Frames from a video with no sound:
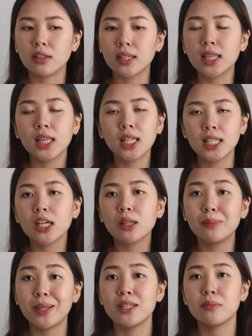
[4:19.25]
clinical
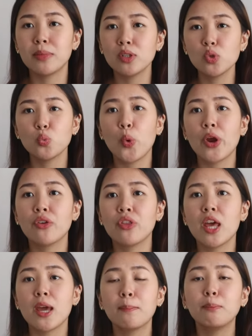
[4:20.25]
placements where
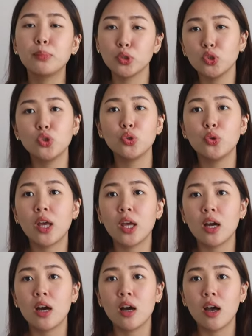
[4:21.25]
they put you
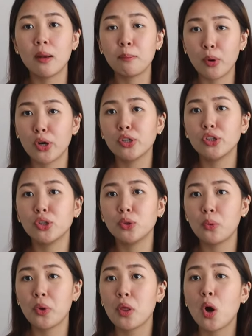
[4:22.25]
and partner you
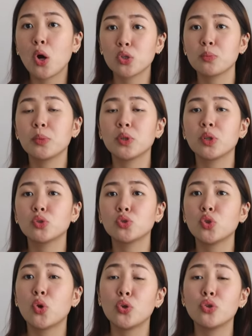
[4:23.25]
with hospitals,
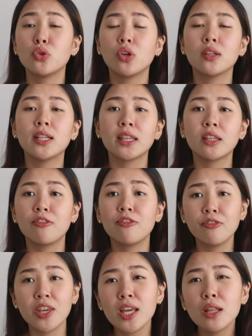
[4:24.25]
so you could get a
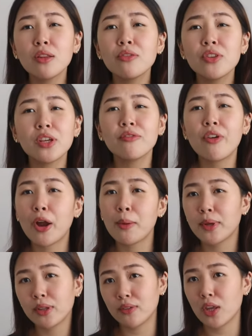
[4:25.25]
feel of the
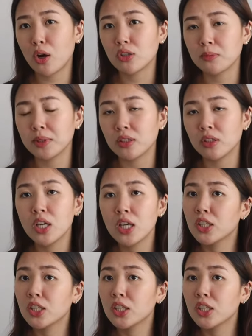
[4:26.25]
environment of the hospital,